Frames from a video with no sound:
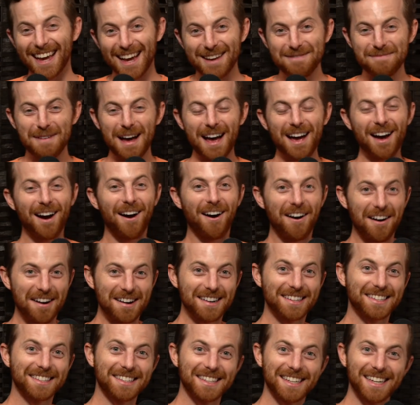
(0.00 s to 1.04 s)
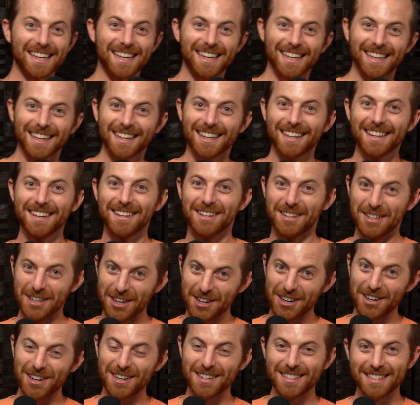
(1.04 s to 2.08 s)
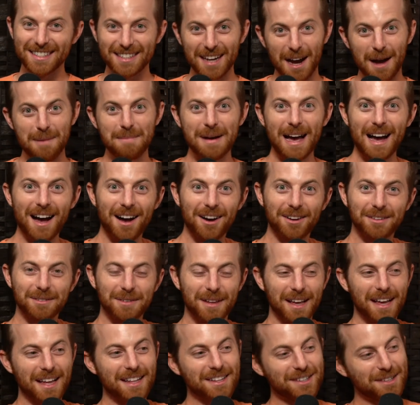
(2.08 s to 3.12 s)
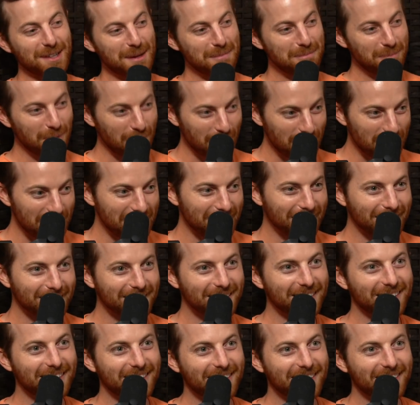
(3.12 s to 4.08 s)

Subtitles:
Can my RC nerds come out and support?